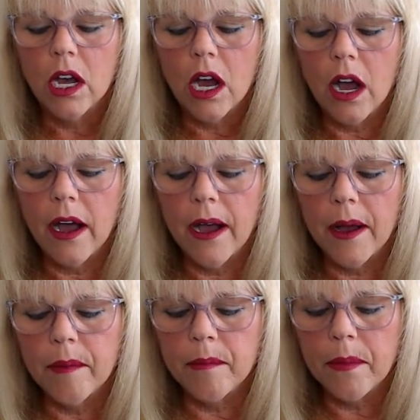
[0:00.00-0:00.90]

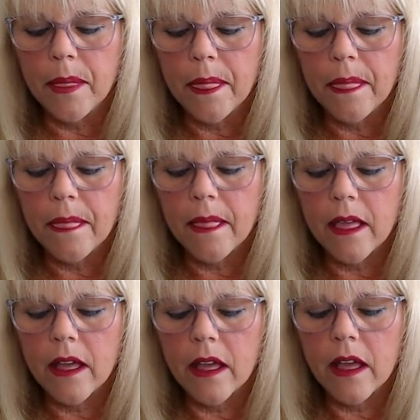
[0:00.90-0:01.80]
Um,
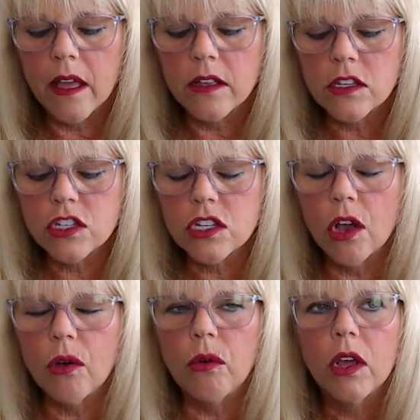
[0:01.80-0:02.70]

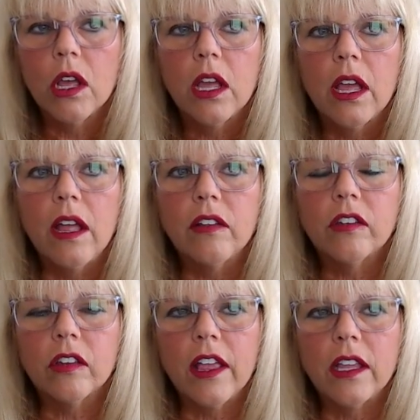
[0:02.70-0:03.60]
so
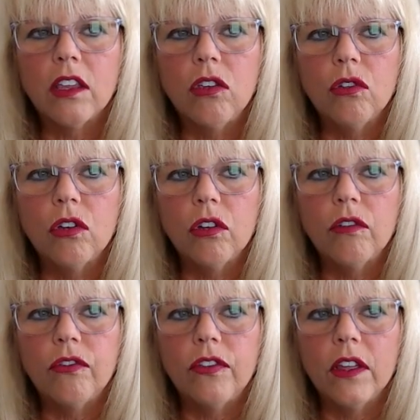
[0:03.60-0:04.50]
it's like you
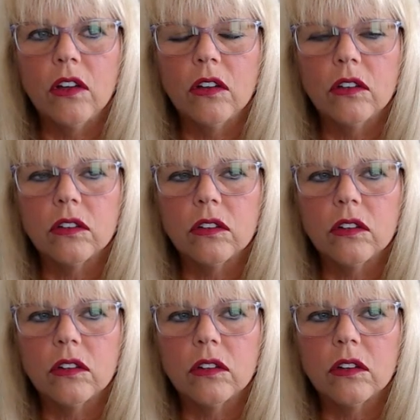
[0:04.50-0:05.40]
could feel
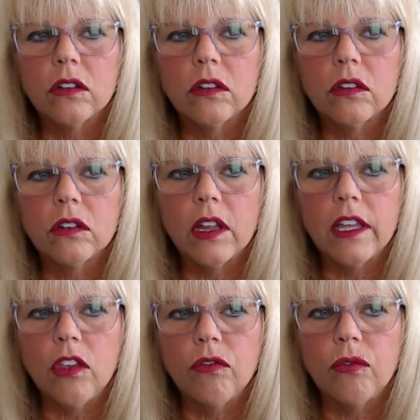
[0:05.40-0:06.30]

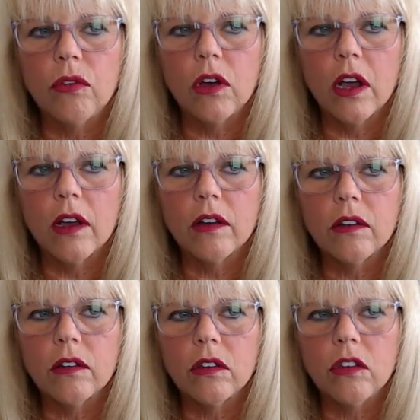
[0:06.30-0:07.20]
like you've
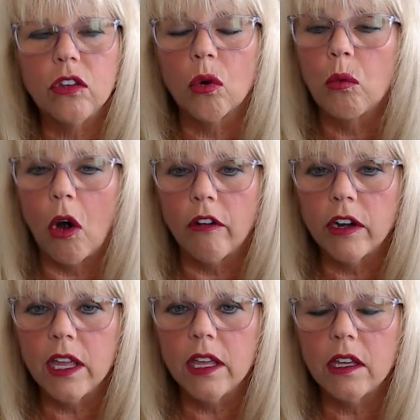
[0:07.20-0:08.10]
uh, you're
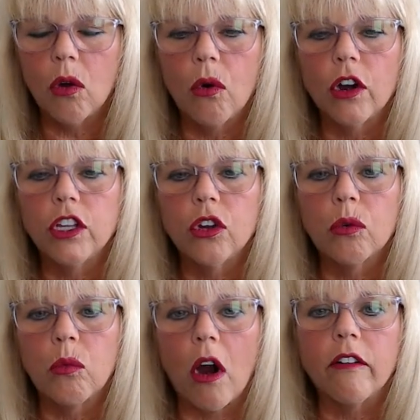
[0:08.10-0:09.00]
worrying or
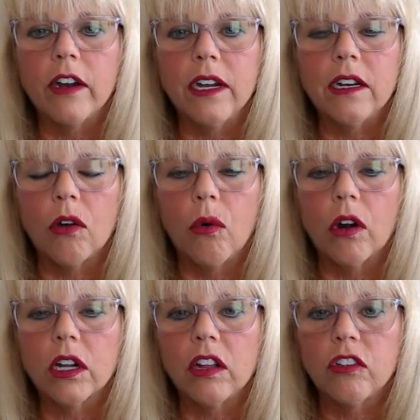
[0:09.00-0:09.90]
you're worried
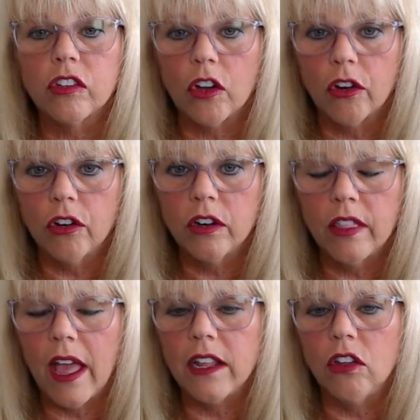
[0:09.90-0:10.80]
or concerned
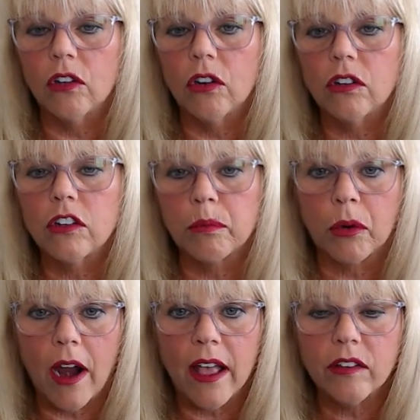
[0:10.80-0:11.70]
that you're
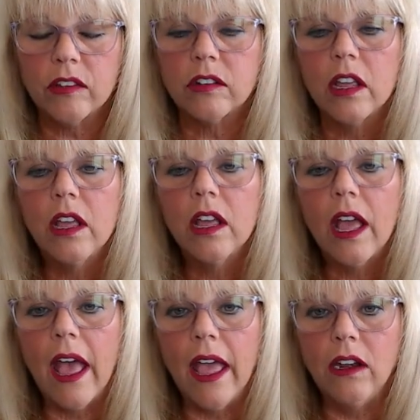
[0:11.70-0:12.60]
depressed
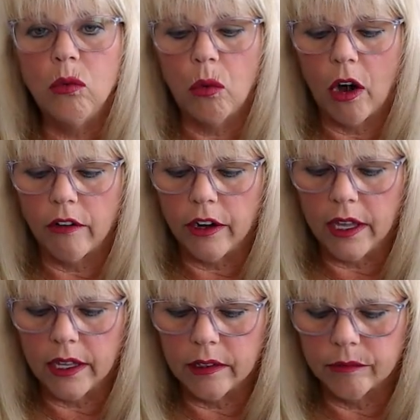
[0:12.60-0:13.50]
and
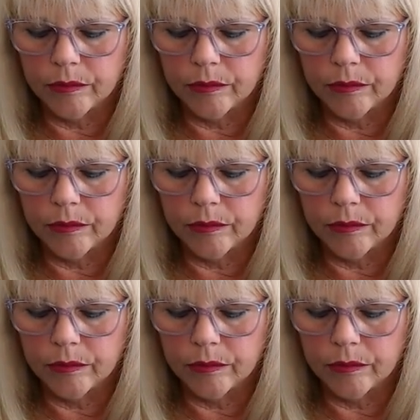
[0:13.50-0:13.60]
worrying.